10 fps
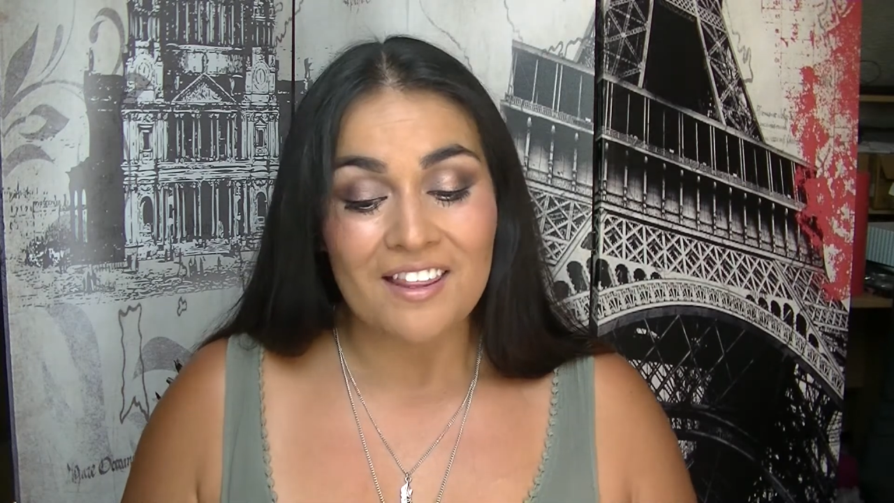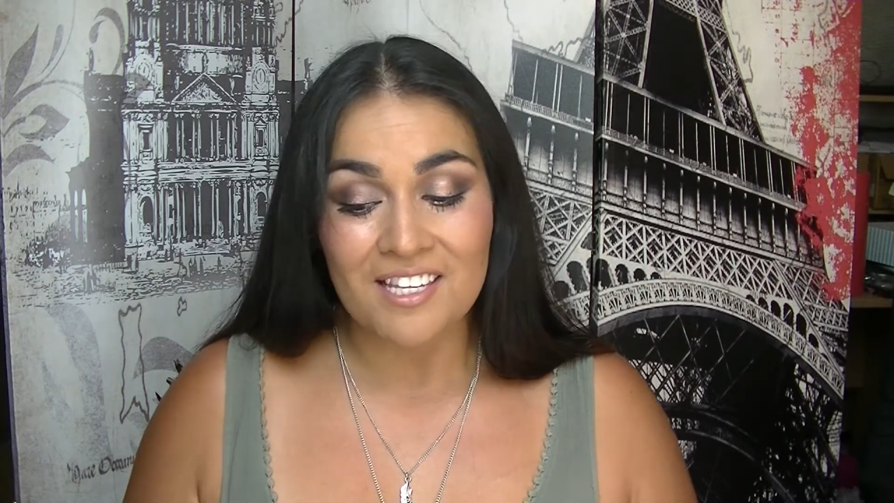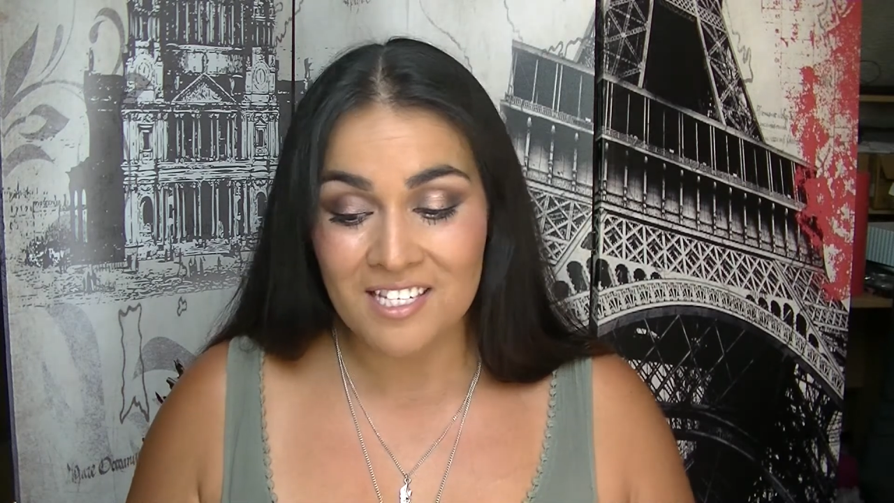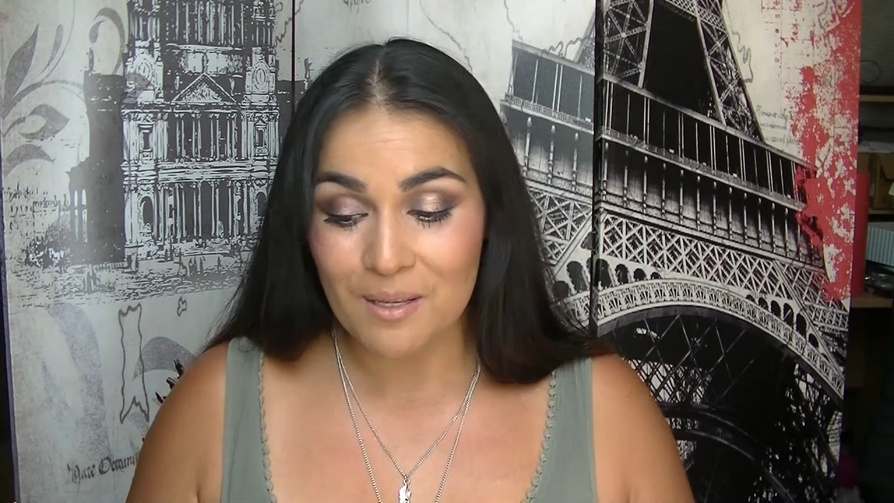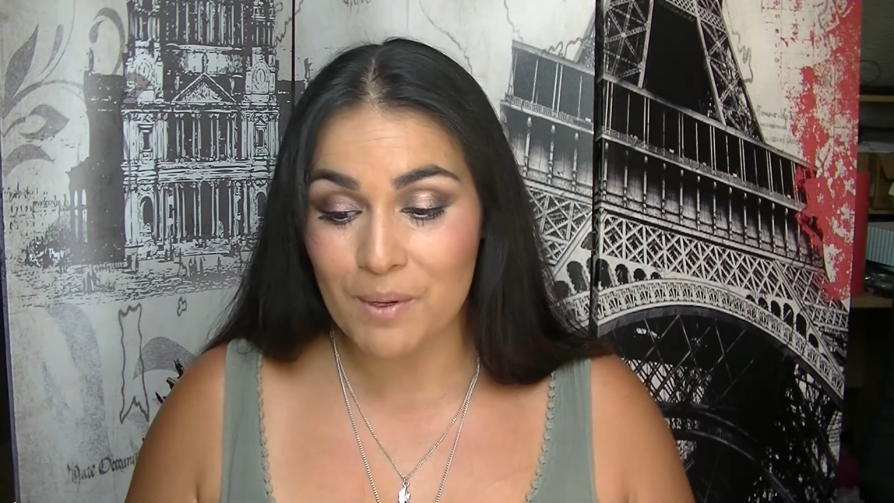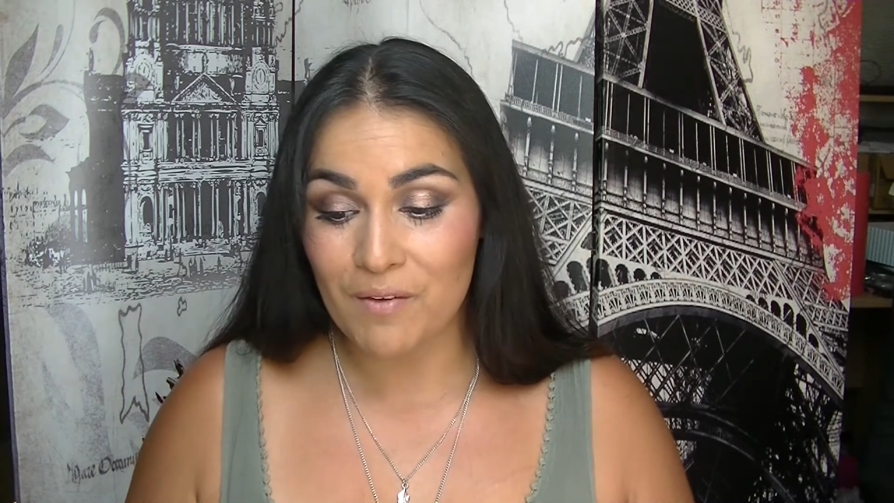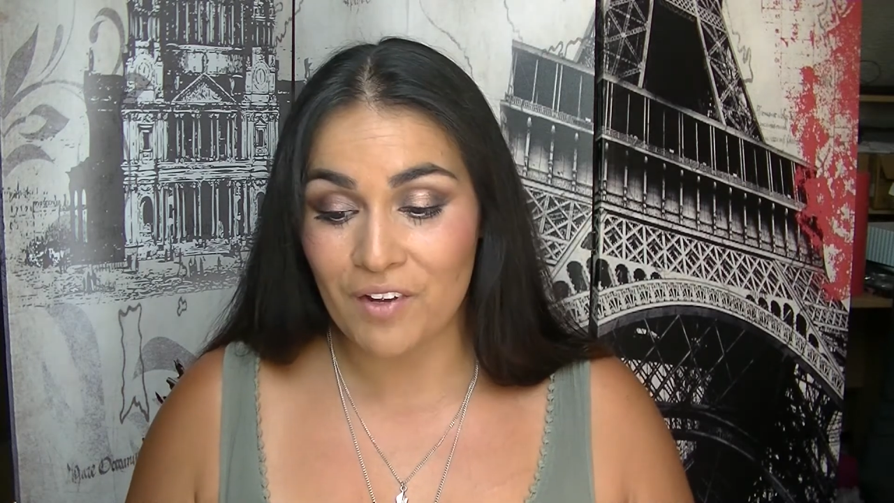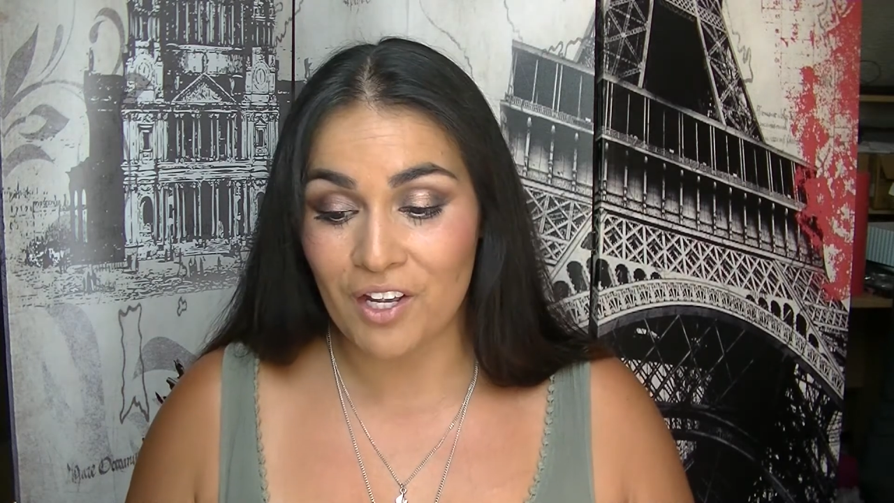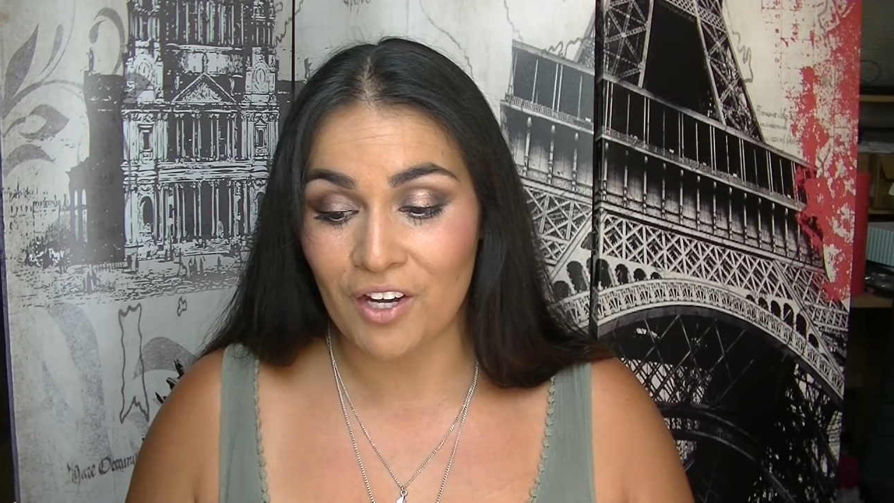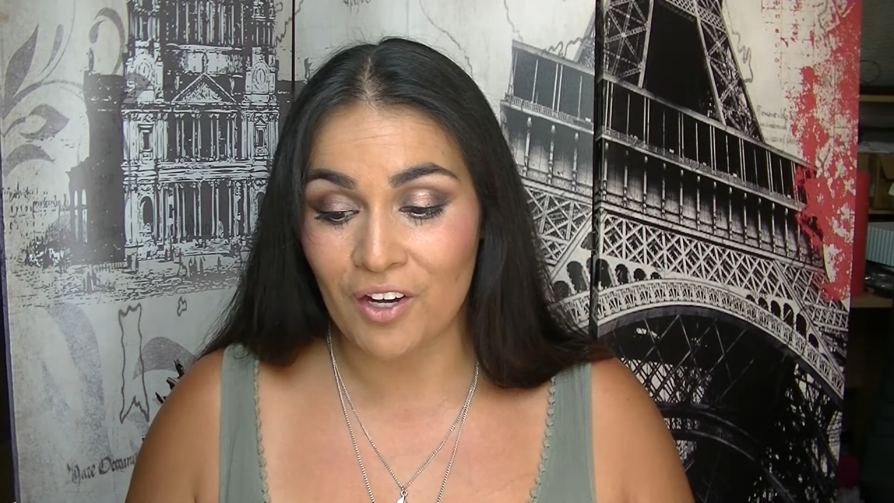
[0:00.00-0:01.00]
This is a big
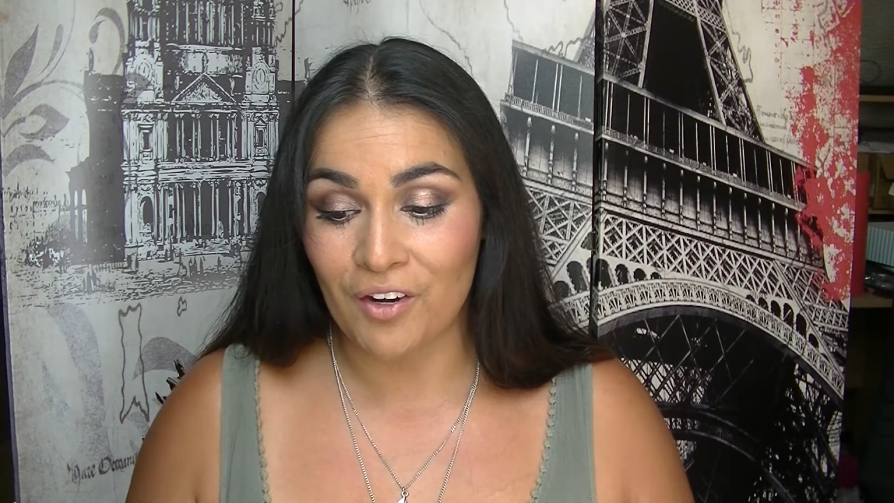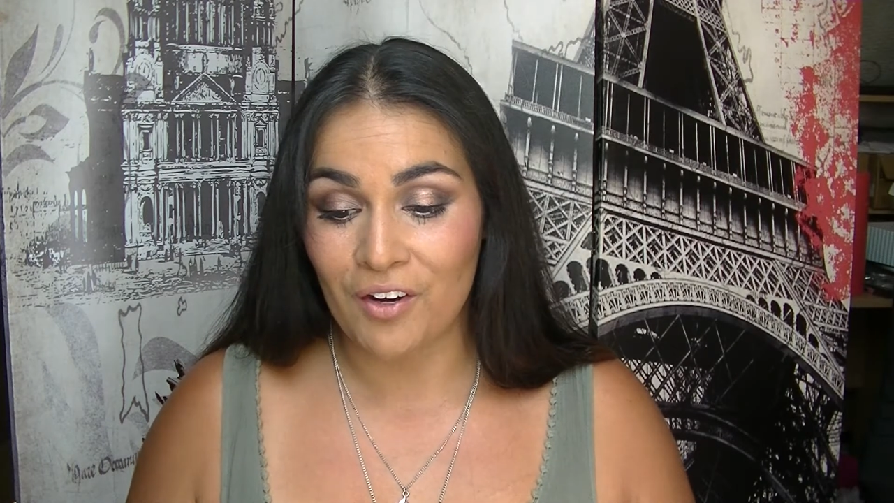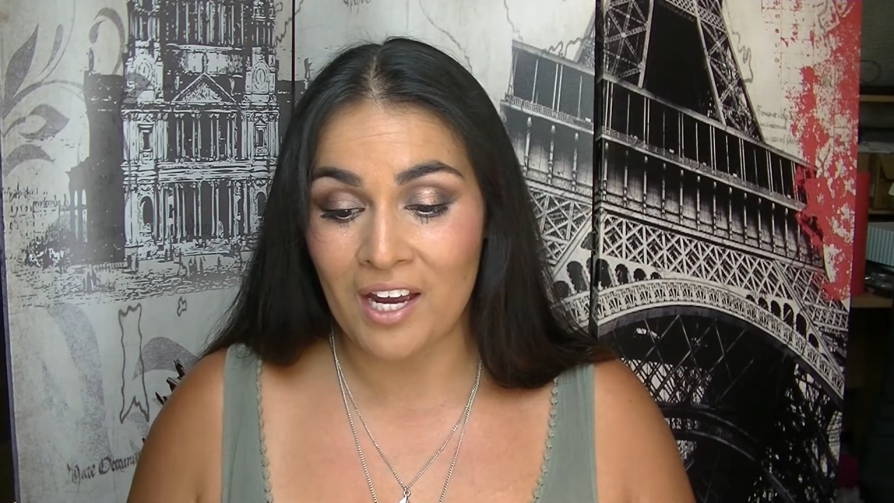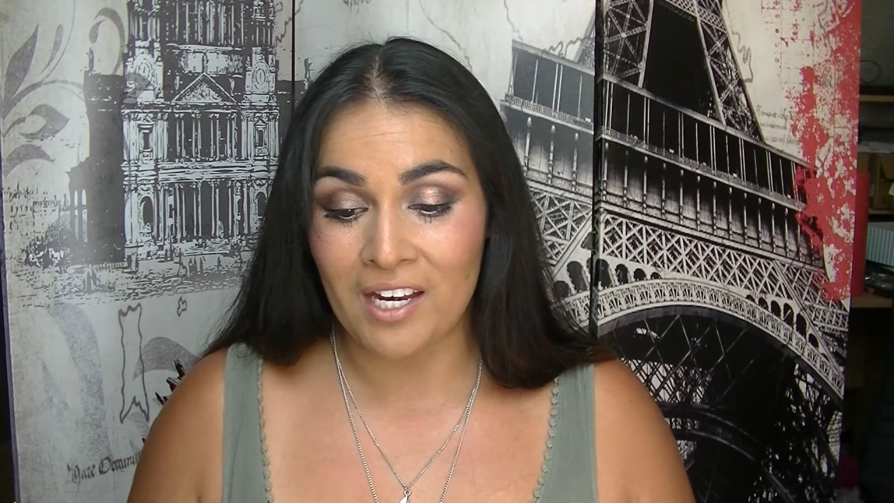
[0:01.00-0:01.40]
video. It